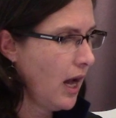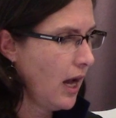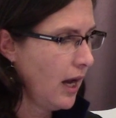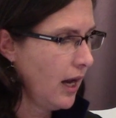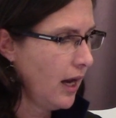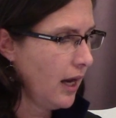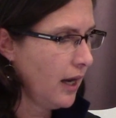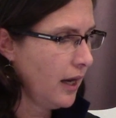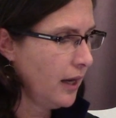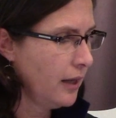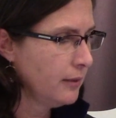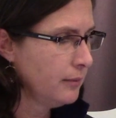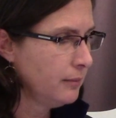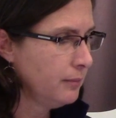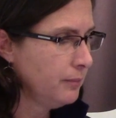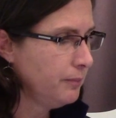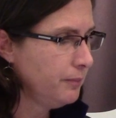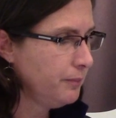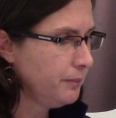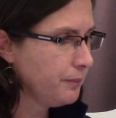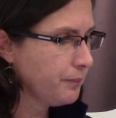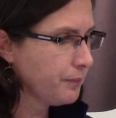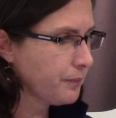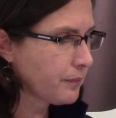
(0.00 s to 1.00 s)

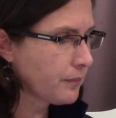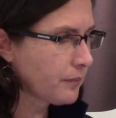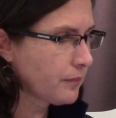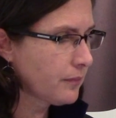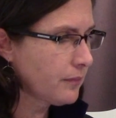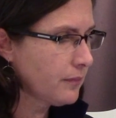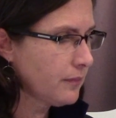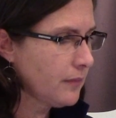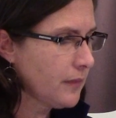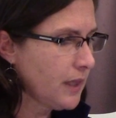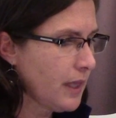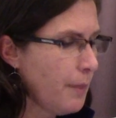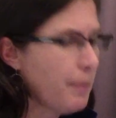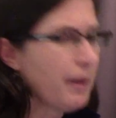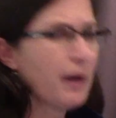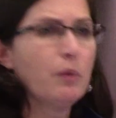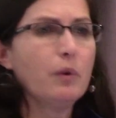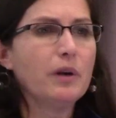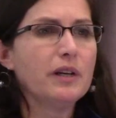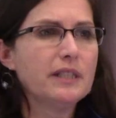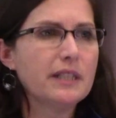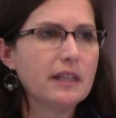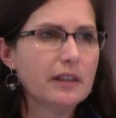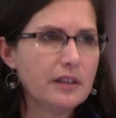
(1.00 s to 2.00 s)
But I
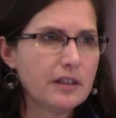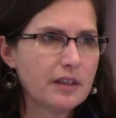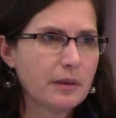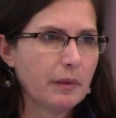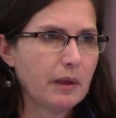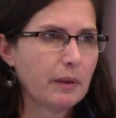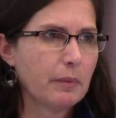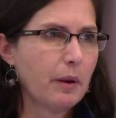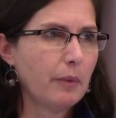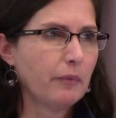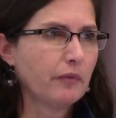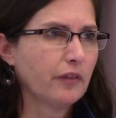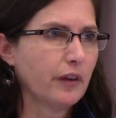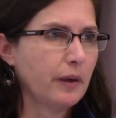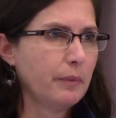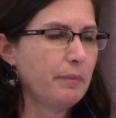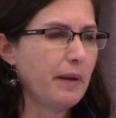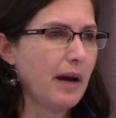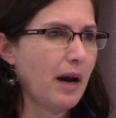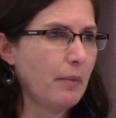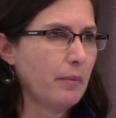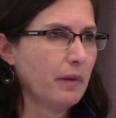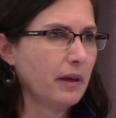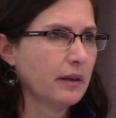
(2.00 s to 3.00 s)
want to tell you something about Fred
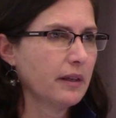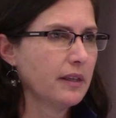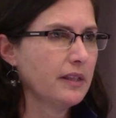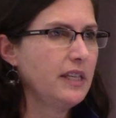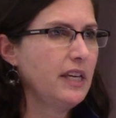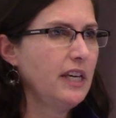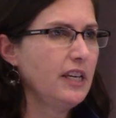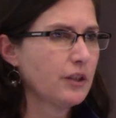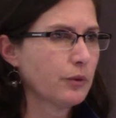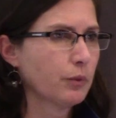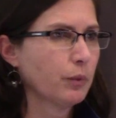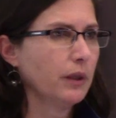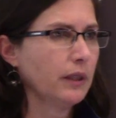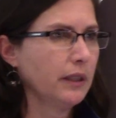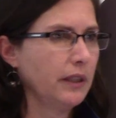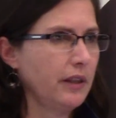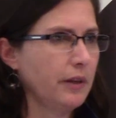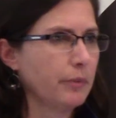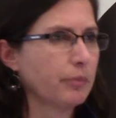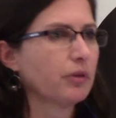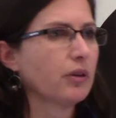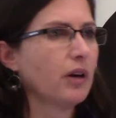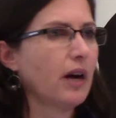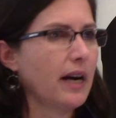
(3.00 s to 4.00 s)
Bama, because he's really
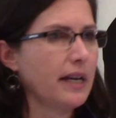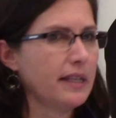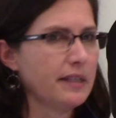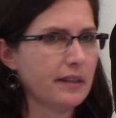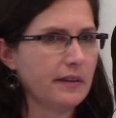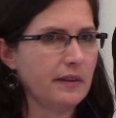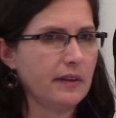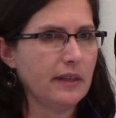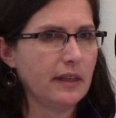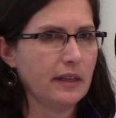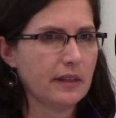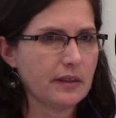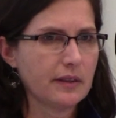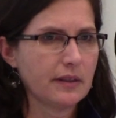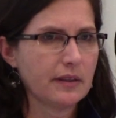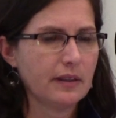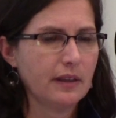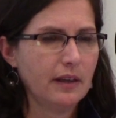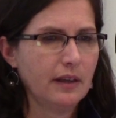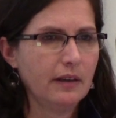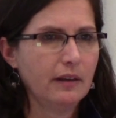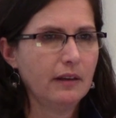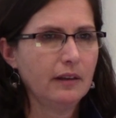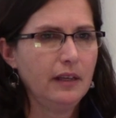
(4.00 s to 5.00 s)
the prize in
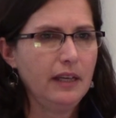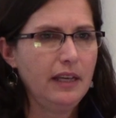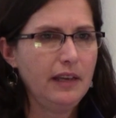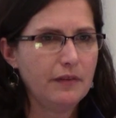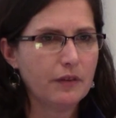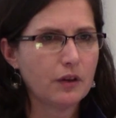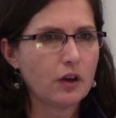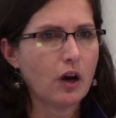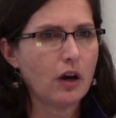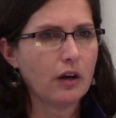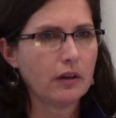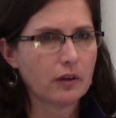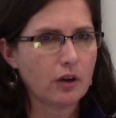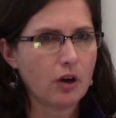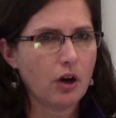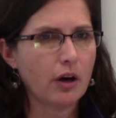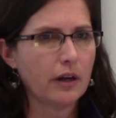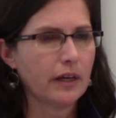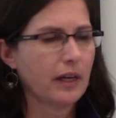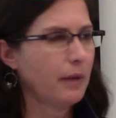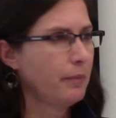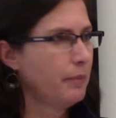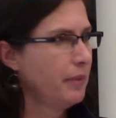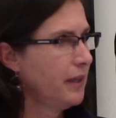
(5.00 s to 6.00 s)
this. Yves got
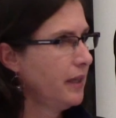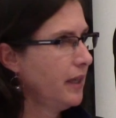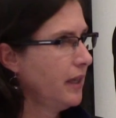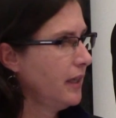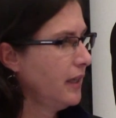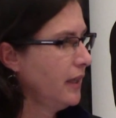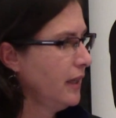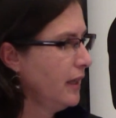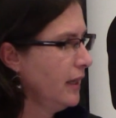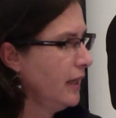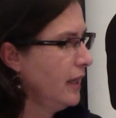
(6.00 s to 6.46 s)
caught up in it.